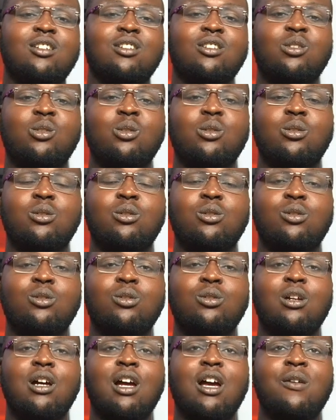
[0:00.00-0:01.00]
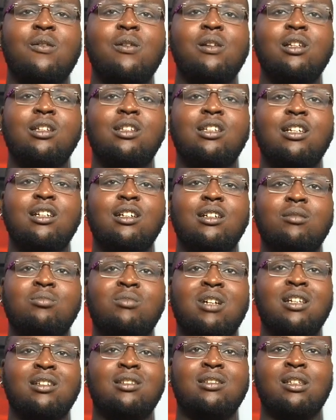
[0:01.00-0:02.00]
So I really think
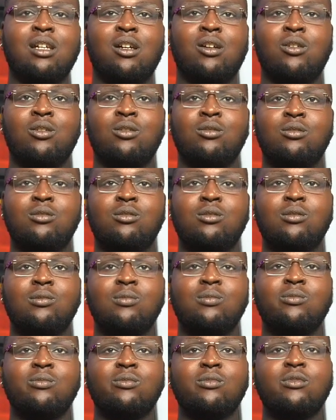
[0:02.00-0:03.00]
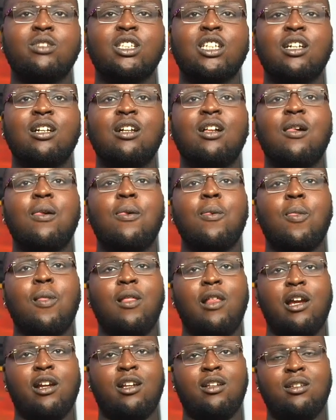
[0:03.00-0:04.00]
my sound
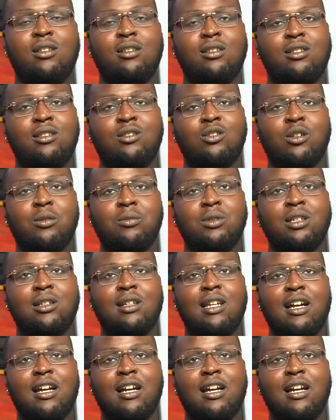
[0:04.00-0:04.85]
like is something